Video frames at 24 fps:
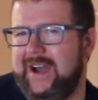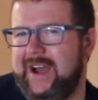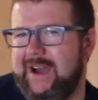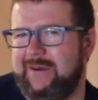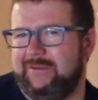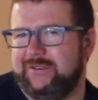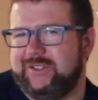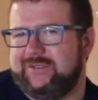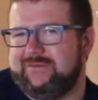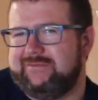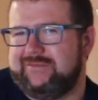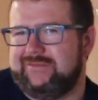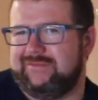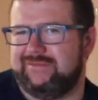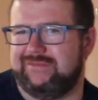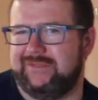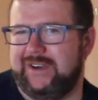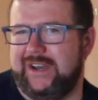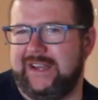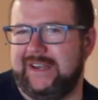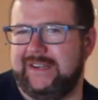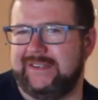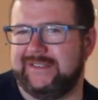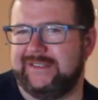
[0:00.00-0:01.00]
I was
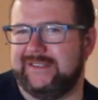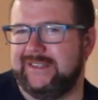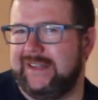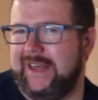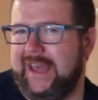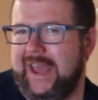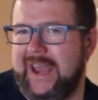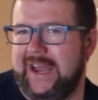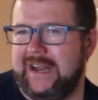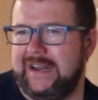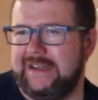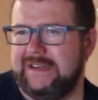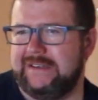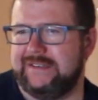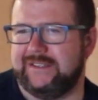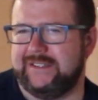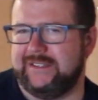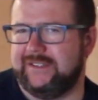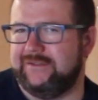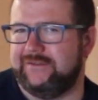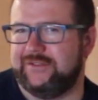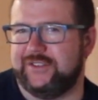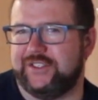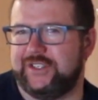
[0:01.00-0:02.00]
raised in the 80s,
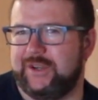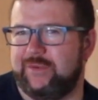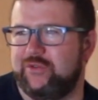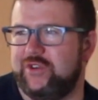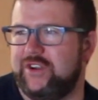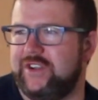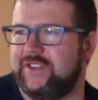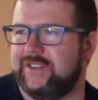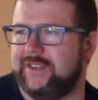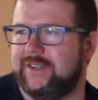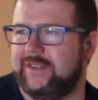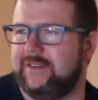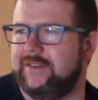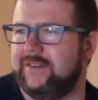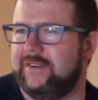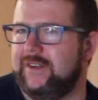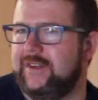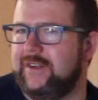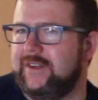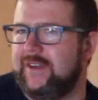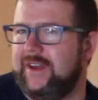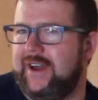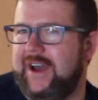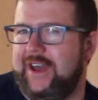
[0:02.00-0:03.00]
and for some reason
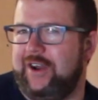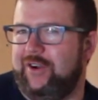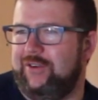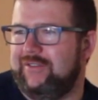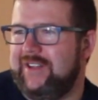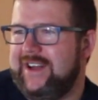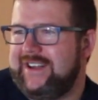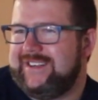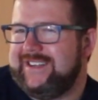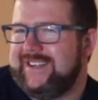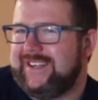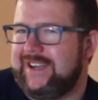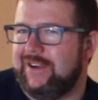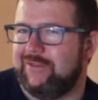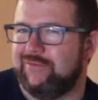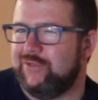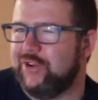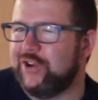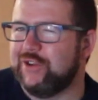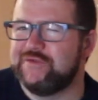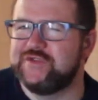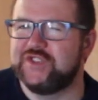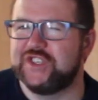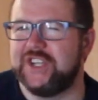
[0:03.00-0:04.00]
I don't like to get
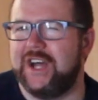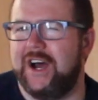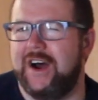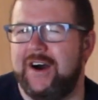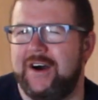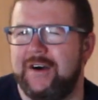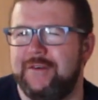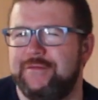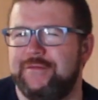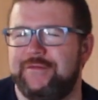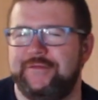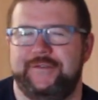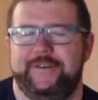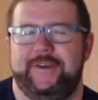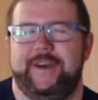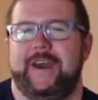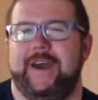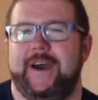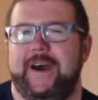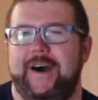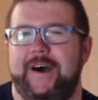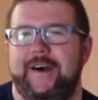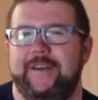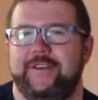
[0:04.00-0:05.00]
rid of stuff,
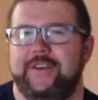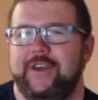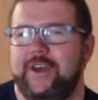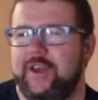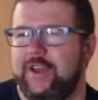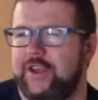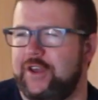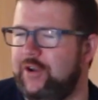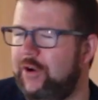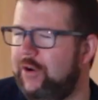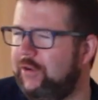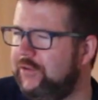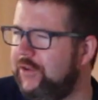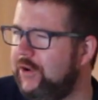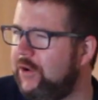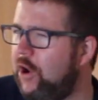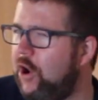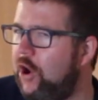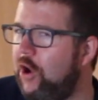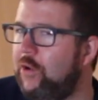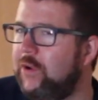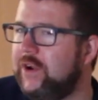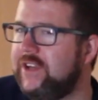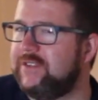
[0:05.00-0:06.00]
and
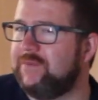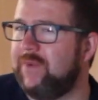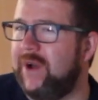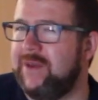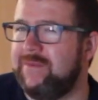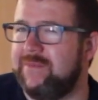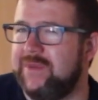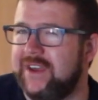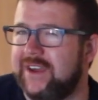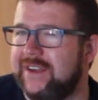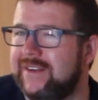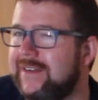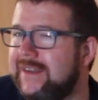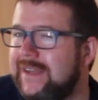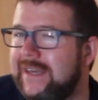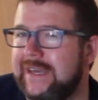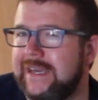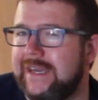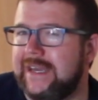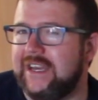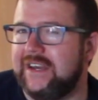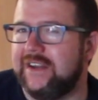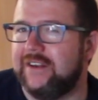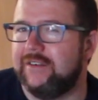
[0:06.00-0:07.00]
there always might be a
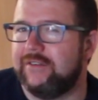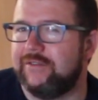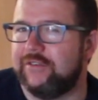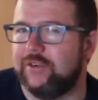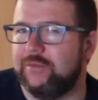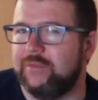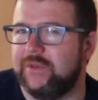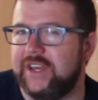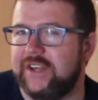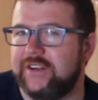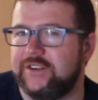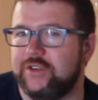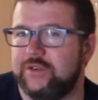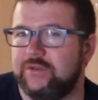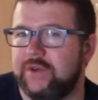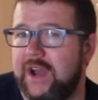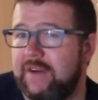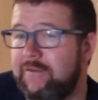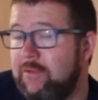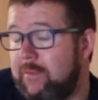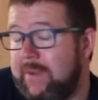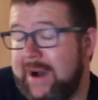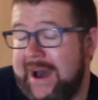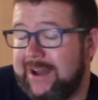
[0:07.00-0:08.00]
need for me to
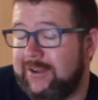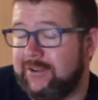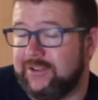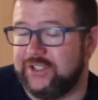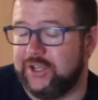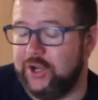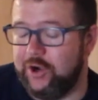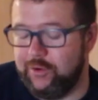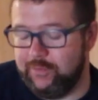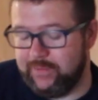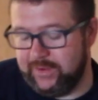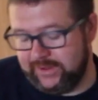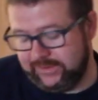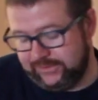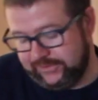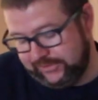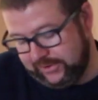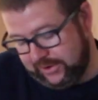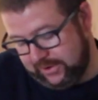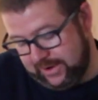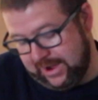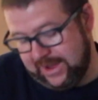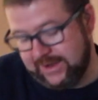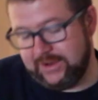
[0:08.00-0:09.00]
have a bottle to open,
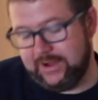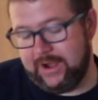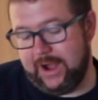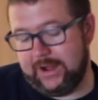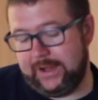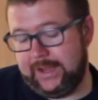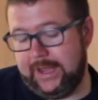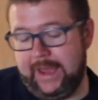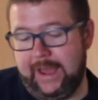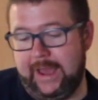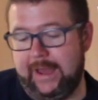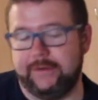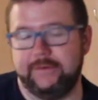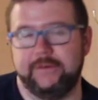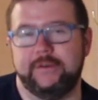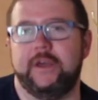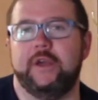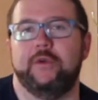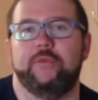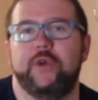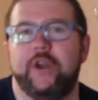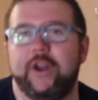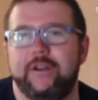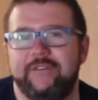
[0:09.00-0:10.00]
so I can't
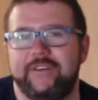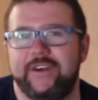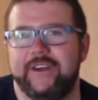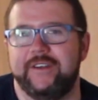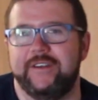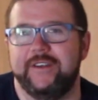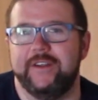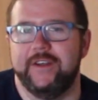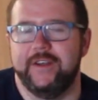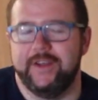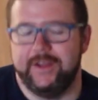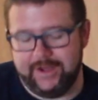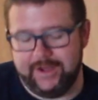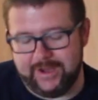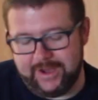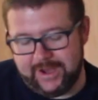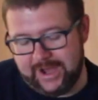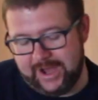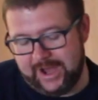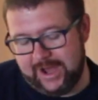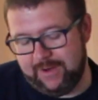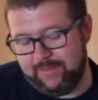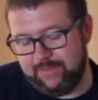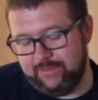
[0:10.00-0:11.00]
get rid of it.
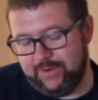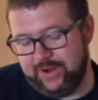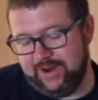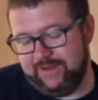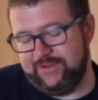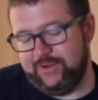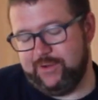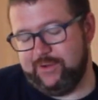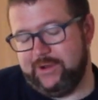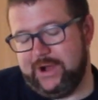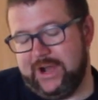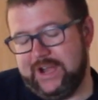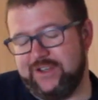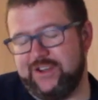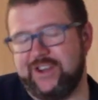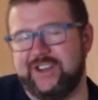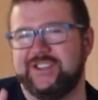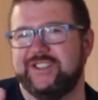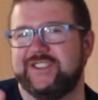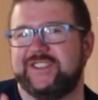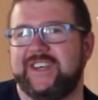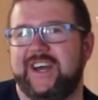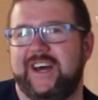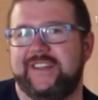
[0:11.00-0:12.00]
But if you want, you
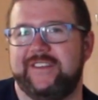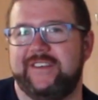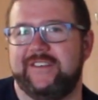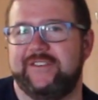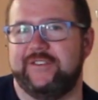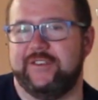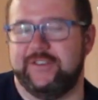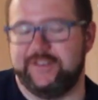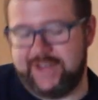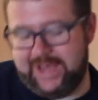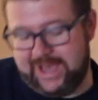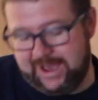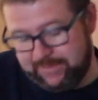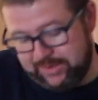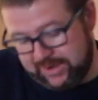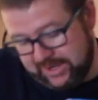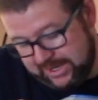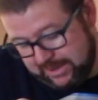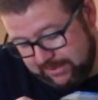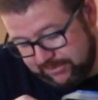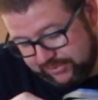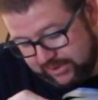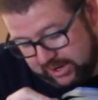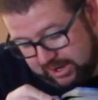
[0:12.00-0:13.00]
can just cut this little tab and it
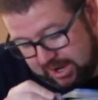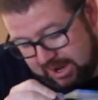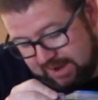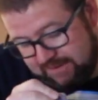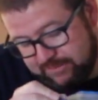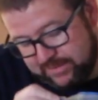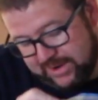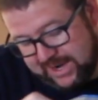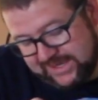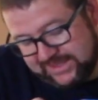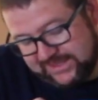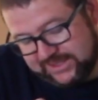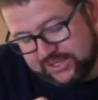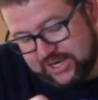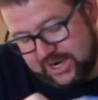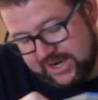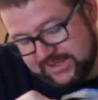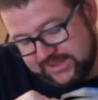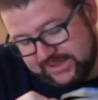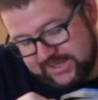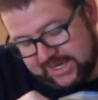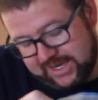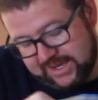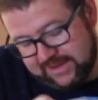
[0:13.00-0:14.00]
comes right off. But I try
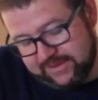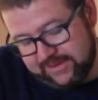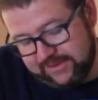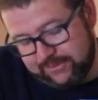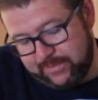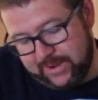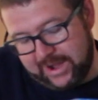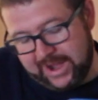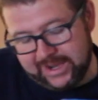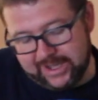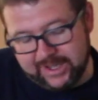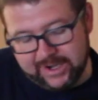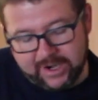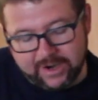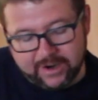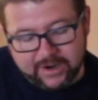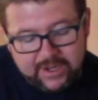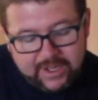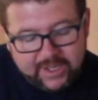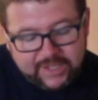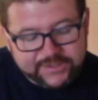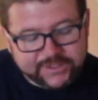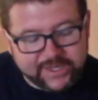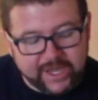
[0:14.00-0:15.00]
to stick it in this pocket
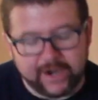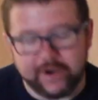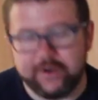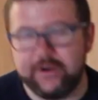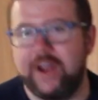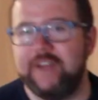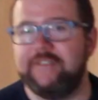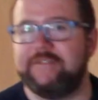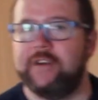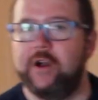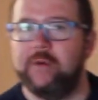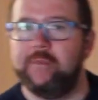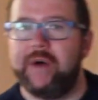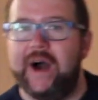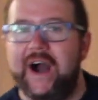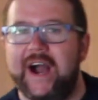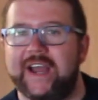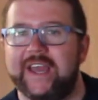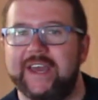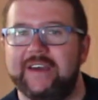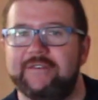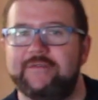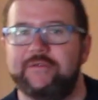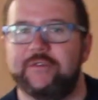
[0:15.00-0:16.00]
here. It's got a great front
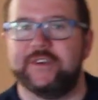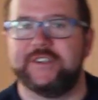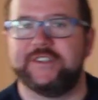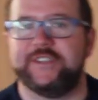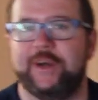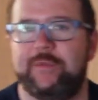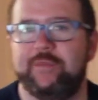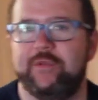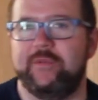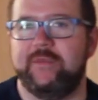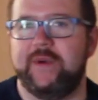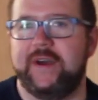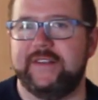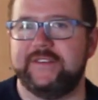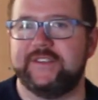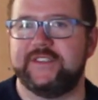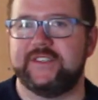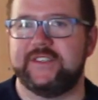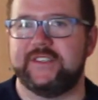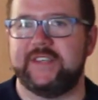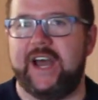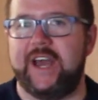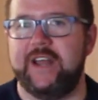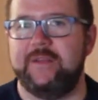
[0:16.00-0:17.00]
pocket for supplements,
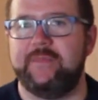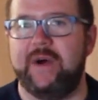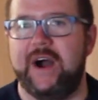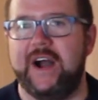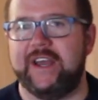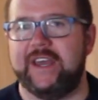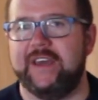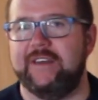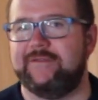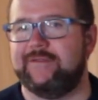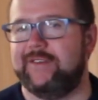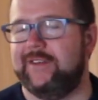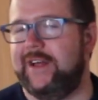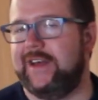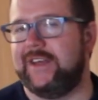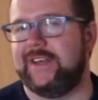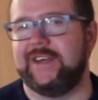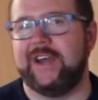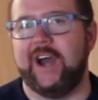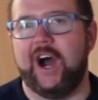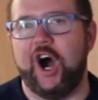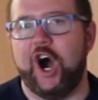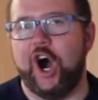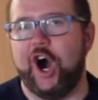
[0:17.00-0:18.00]
side pocket for
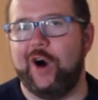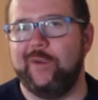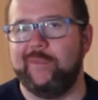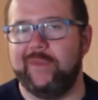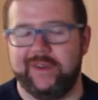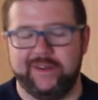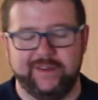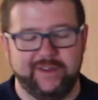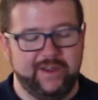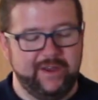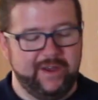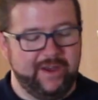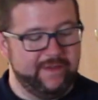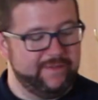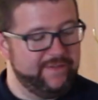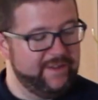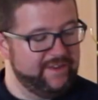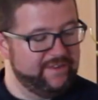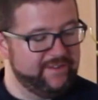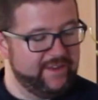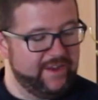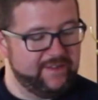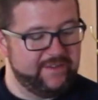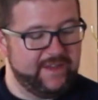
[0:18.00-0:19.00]
like gum and
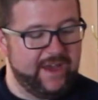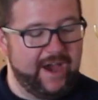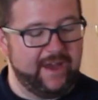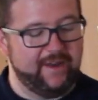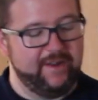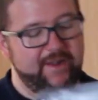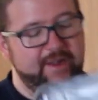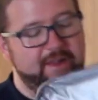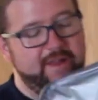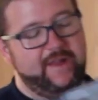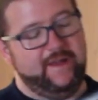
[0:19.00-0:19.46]
things like that.